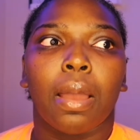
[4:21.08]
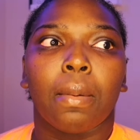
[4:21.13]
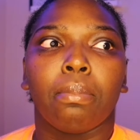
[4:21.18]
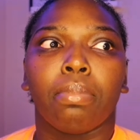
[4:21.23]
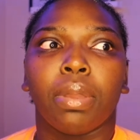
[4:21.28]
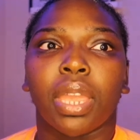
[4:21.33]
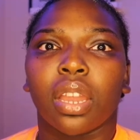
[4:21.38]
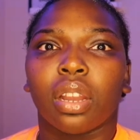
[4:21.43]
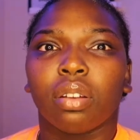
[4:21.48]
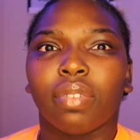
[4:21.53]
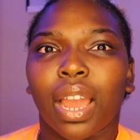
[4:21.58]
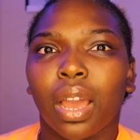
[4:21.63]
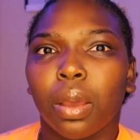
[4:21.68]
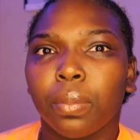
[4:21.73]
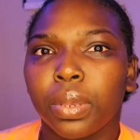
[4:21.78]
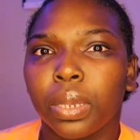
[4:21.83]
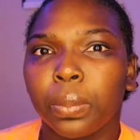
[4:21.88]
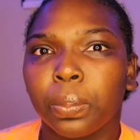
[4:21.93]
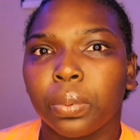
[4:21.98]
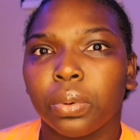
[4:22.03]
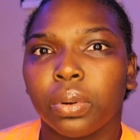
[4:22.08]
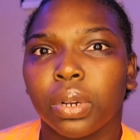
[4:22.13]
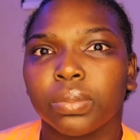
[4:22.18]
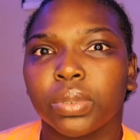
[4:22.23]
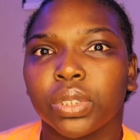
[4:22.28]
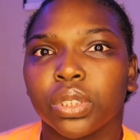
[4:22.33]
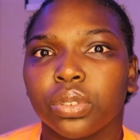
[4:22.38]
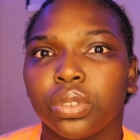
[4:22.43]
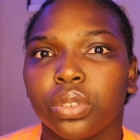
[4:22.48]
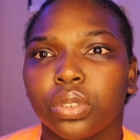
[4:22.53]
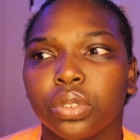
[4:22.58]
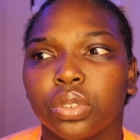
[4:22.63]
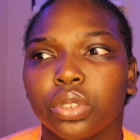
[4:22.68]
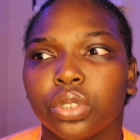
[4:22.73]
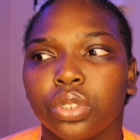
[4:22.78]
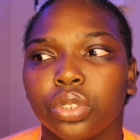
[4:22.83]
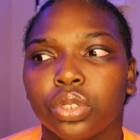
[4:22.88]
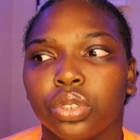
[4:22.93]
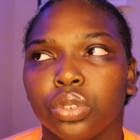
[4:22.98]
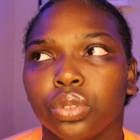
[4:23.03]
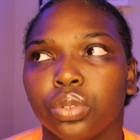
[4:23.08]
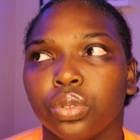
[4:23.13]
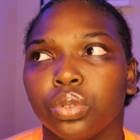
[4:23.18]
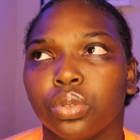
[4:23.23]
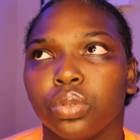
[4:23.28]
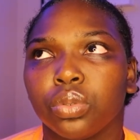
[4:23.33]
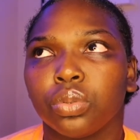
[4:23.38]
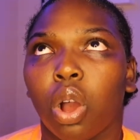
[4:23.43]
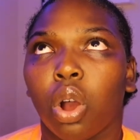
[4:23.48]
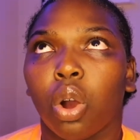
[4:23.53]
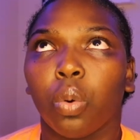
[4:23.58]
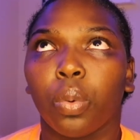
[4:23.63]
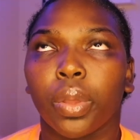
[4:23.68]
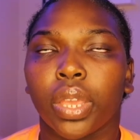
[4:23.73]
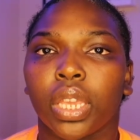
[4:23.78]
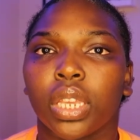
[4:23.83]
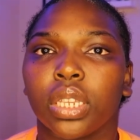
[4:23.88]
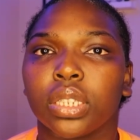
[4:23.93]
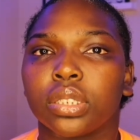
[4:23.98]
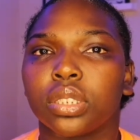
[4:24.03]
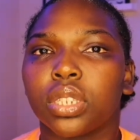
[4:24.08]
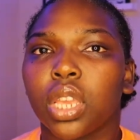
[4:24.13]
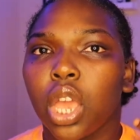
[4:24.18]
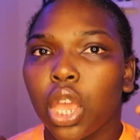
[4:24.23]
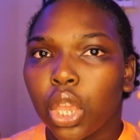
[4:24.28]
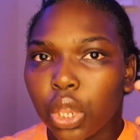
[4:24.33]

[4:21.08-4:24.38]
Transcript: being around people. I'm so used to always,